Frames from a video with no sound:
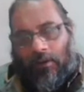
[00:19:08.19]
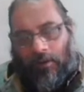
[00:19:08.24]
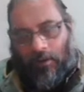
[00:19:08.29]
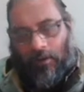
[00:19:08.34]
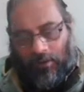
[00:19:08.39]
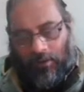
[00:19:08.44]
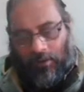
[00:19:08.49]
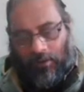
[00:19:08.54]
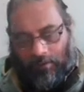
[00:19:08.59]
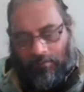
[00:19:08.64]

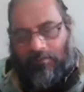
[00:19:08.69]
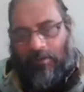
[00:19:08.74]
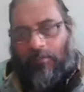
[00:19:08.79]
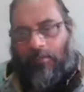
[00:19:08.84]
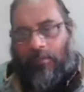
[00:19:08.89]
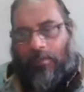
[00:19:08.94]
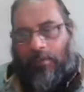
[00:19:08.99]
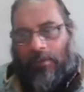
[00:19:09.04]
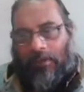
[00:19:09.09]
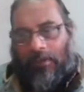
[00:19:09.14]
or some
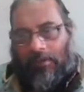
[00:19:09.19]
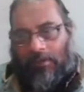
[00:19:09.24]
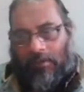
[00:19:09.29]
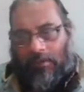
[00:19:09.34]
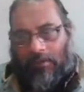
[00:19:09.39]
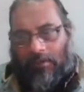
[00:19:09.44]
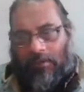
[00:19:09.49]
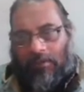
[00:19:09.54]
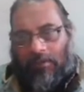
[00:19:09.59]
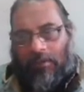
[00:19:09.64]

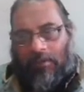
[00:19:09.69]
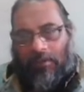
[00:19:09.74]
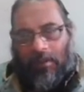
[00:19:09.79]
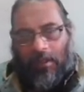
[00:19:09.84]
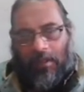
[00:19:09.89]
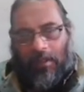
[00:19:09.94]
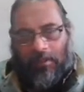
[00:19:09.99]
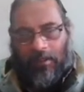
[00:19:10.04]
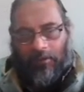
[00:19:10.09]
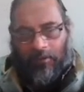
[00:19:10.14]
computation
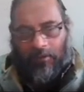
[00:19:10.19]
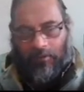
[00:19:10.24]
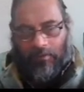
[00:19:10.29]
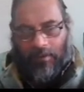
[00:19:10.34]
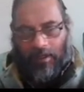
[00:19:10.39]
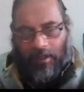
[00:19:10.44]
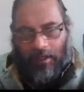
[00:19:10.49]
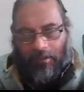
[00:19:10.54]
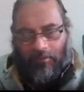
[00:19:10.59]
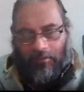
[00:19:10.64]
that I
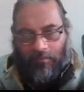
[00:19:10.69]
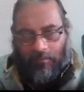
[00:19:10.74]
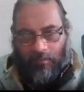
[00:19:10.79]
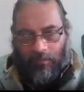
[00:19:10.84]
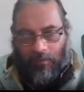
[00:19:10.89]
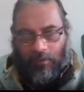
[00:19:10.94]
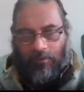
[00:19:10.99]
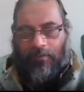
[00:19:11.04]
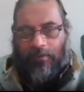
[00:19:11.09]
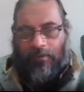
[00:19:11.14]
require
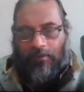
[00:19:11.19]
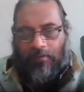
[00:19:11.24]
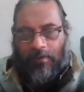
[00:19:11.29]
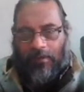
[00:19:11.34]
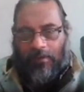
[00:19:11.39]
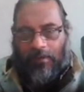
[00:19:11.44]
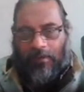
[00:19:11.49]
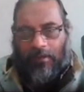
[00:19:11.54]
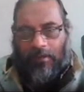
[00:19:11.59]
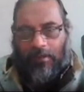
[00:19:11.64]
more
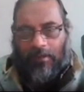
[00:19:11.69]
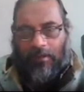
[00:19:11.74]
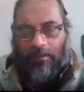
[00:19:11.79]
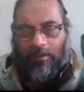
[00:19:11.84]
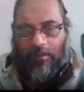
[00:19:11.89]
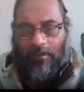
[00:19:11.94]
frequently,